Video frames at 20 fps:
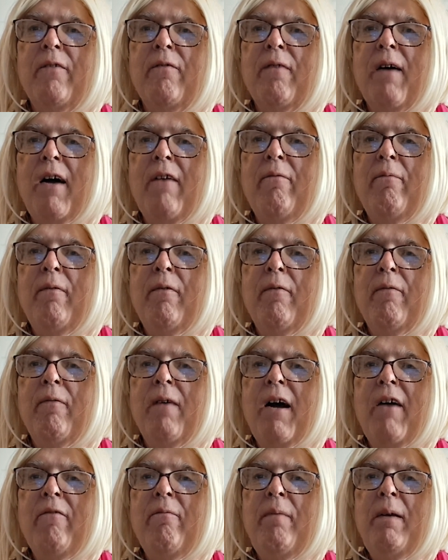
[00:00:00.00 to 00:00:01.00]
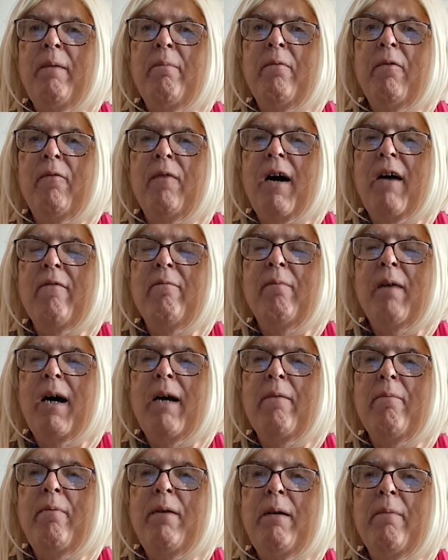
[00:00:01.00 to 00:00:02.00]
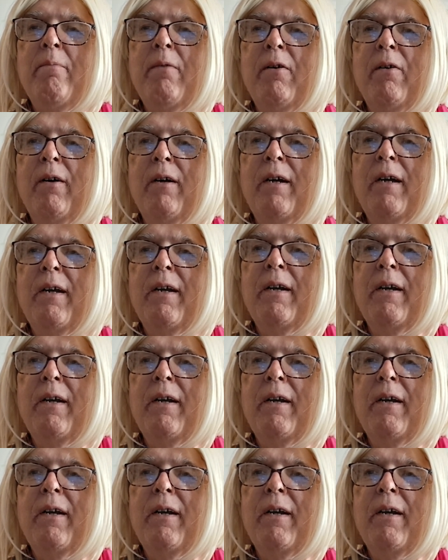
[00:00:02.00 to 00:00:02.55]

Five blind people look at